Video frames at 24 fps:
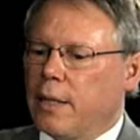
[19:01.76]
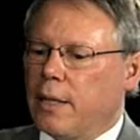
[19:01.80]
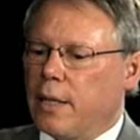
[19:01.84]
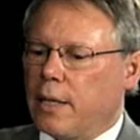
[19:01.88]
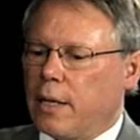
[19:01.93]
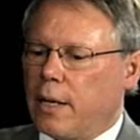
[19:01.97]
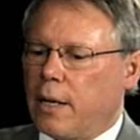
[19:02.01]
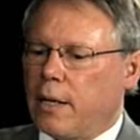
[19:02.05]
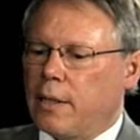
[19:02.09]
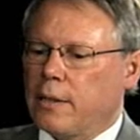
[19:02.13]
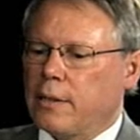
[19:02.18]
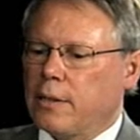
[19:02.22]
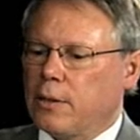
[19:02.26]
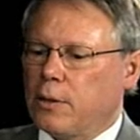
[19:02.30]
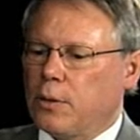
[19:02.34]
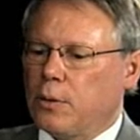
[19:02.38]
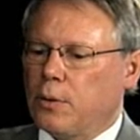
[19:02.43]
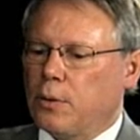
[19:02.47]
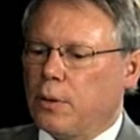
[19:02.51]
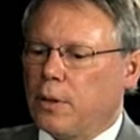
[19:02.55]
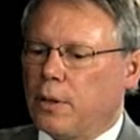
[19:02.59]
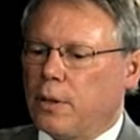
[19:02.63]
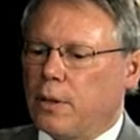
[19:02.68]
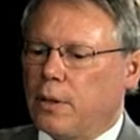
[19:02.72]
that
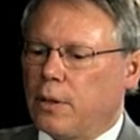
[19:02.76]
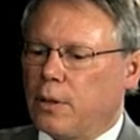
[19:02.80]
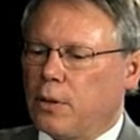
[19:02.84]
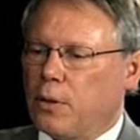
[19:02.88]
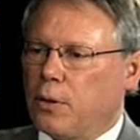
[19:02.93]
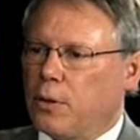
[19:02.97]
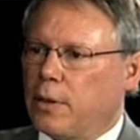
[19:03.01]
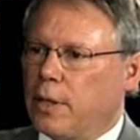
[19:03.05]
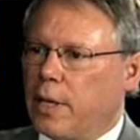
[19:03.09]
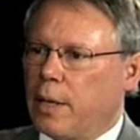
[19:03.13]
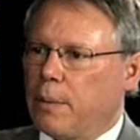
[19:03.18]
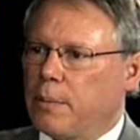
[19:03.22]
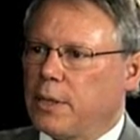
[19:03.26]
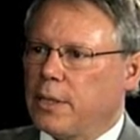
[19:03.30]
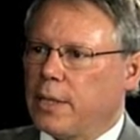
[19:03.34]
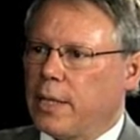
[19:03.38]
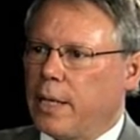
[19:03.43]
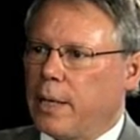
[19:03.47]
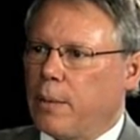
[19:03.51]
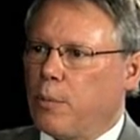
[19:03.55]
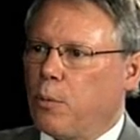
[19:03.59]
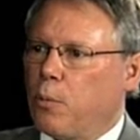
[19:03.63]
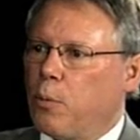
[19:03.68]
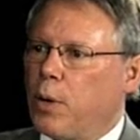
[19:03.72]
constitute the current
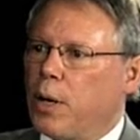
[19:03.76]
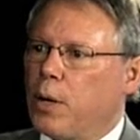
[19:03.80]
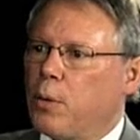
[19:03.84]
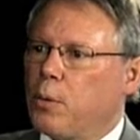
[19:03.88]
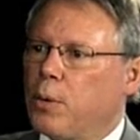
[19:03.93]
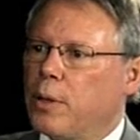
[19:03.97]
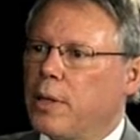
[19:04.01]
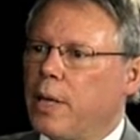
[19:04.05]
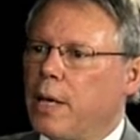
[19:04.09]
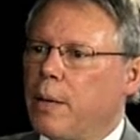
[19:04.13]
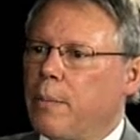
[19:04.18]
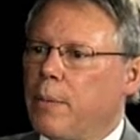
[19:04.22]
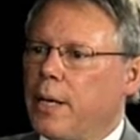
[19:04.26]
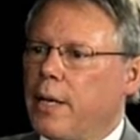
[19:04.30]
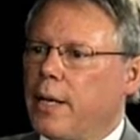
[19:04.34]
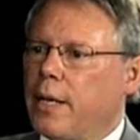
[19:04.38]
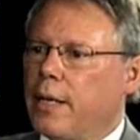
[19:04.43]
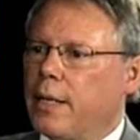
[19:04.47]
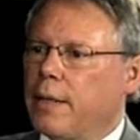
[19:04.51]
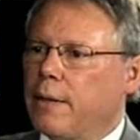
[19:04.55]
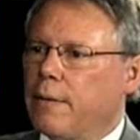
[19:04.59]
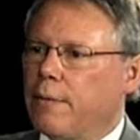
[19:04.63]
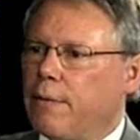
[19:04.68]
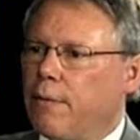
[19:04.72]
MCM, where would they be
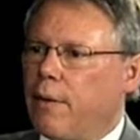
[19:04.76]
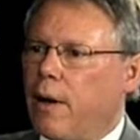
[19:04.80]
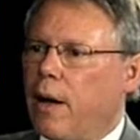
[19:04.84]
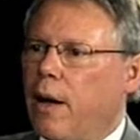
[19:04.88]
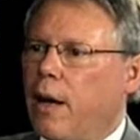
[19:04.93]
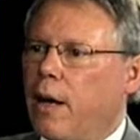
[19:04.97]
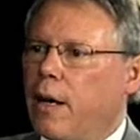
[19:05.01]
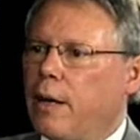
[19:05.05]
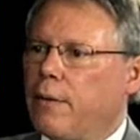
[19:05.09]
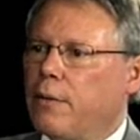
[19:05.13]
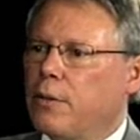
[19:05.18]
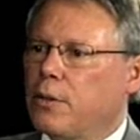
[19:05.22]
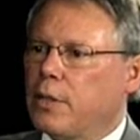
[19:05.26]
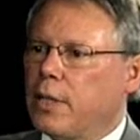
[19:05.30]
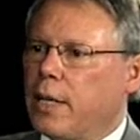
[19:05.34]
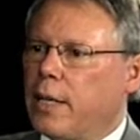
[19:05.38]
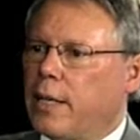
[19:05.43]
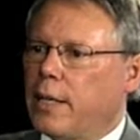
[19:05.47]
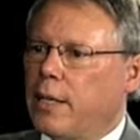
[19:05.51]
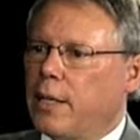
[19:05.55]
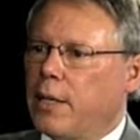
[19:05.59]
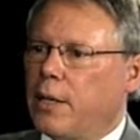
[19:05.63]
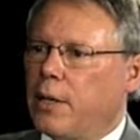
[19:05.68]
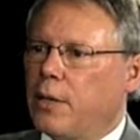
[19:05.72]
in 5 or
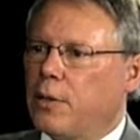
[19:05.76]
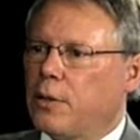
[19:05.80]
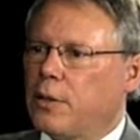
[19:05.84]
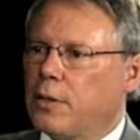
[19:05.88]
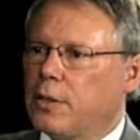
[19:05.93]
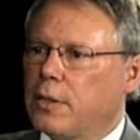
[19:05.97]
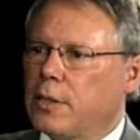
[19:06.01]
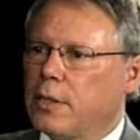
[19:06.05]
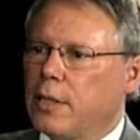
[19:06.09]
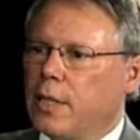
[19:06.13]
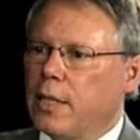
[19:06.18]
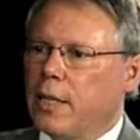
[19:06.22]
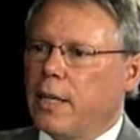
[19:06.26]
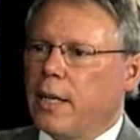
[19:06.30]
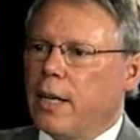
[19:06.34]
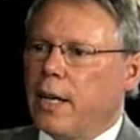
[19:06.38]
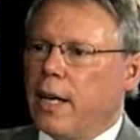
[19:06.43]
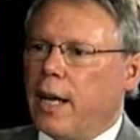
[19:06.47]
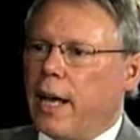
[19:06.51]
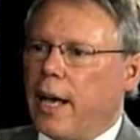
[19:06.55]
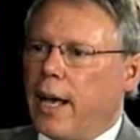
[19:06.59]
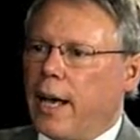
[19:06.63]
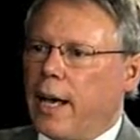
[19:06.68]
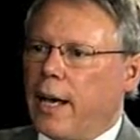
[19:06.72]
10 years?
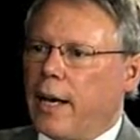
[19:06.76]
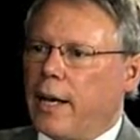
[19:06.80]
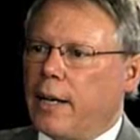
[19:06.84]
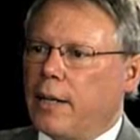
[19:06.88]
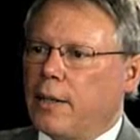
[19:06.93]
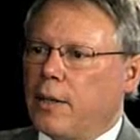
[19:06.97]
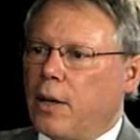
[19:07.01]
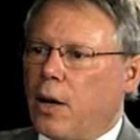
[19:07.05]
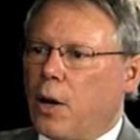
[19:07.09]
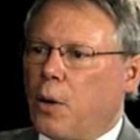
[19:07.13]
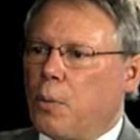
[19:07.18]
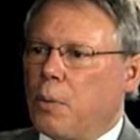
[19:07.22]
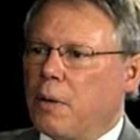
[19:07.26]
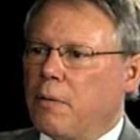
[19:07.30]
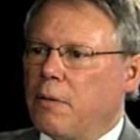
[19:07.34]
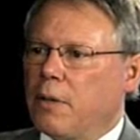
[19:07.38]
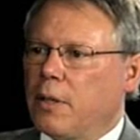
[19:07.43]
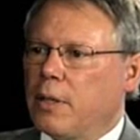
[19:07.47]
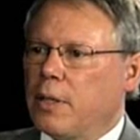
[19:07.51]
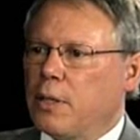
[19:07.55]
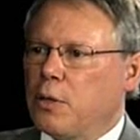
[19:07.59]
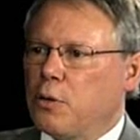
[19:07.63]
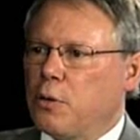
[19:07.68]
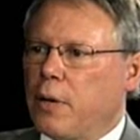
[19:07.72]
And are we
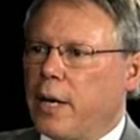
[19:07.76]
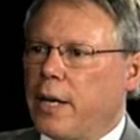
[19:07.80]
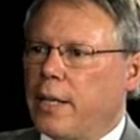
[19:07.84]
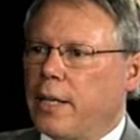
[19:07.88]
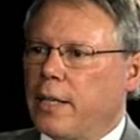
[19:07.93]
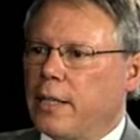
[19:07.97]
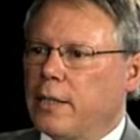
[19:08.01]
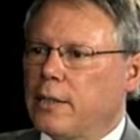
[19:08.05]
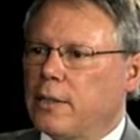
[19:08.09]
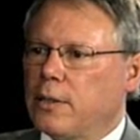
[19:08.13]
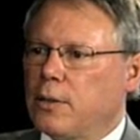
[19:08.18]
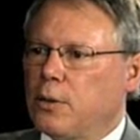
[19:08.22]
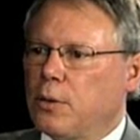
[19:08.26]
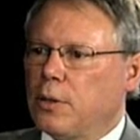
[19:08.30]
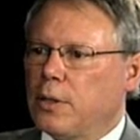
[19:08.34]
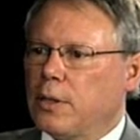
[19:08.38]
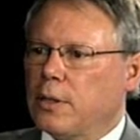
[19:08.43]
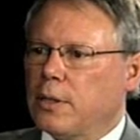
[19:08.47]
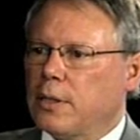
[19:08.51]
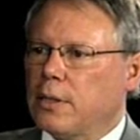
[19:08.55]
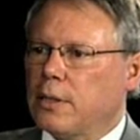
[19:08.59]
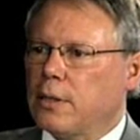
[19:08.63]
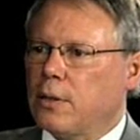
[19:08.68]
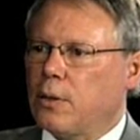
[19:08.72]
really training
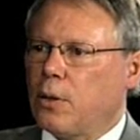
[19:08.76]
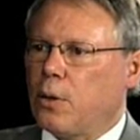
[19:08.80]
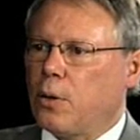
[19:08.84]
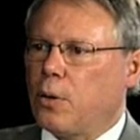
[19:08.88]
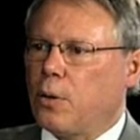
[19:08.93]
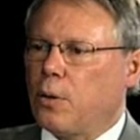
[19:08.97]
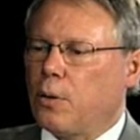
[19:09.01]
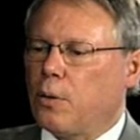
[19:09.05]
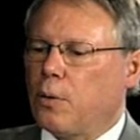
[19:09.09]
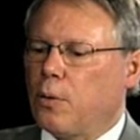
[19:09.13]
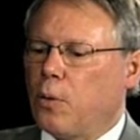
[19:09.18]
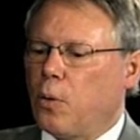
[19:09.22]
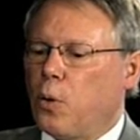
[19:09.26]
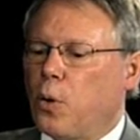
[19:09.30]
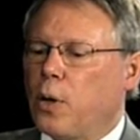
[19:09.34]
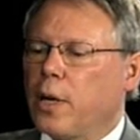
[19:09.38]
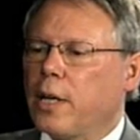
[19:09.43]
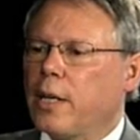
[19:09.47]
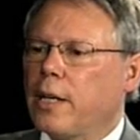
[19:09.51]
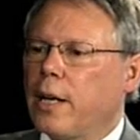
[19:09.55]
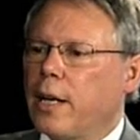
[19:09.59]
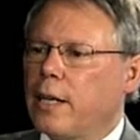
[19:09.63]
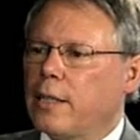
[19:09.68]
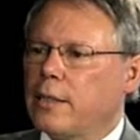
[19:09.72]
students or
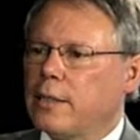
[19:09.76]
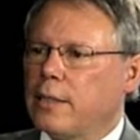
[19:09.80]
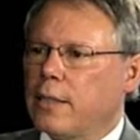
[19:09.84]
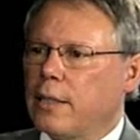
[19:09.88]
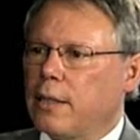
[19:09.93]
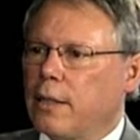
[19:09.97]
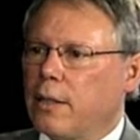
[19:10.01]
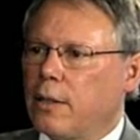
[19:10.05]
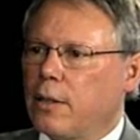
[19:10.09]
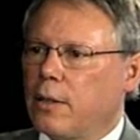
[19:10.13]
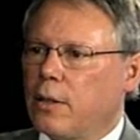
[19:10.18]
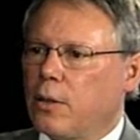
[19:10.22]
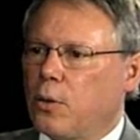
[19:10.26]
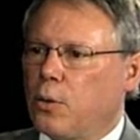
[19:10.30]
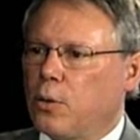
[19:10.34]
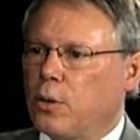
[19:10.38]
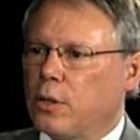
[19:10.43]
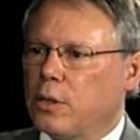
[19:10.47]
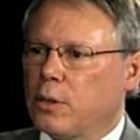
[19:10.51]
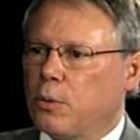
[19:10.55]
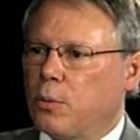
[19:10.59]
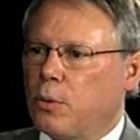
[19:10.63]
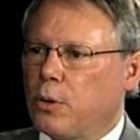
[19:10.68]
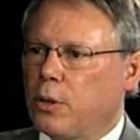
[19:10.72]
organizing the
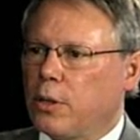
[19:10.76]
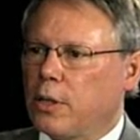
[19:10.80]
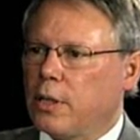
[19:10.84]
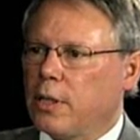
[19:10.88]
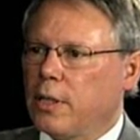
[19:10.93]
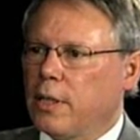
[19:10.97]
coursework